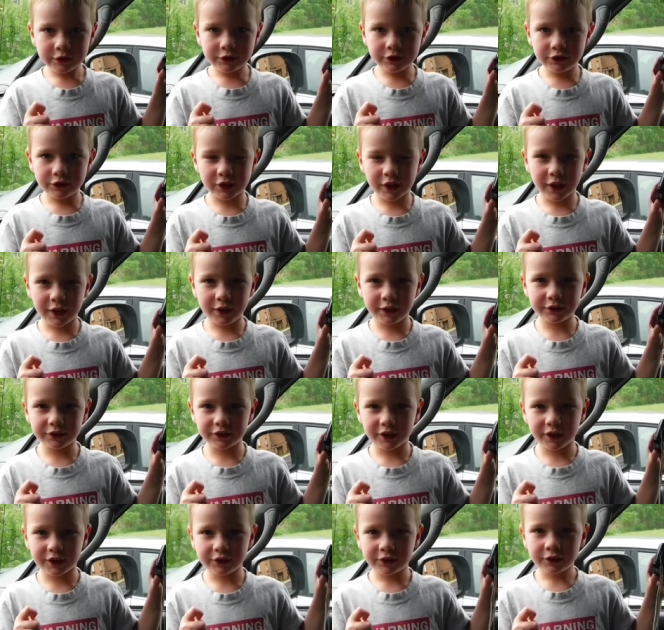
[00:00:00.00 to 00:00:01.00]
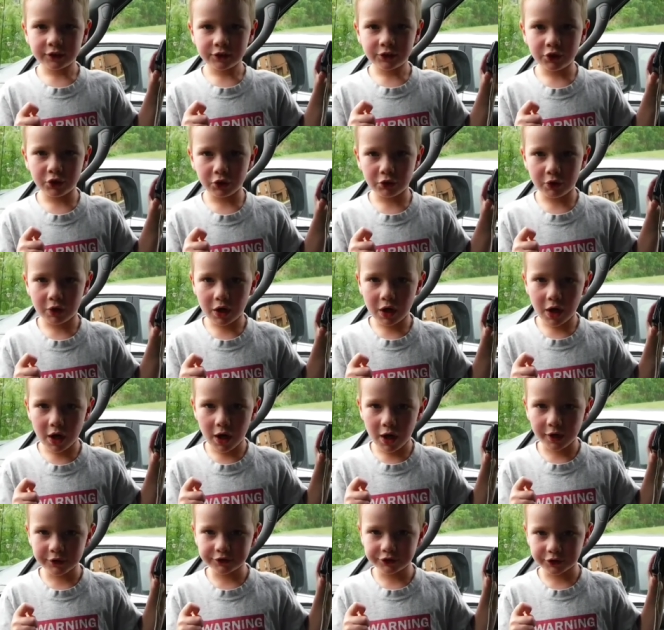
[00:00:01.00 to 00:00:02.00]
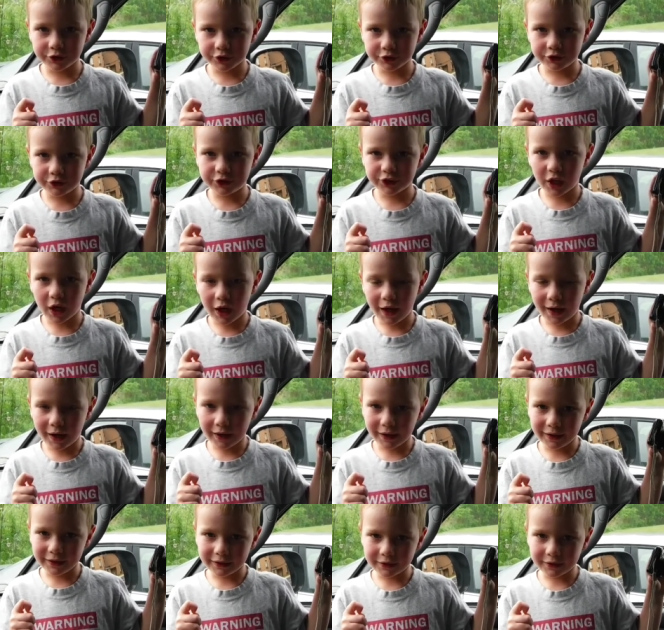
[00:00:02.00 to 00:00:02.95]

changes to the other side.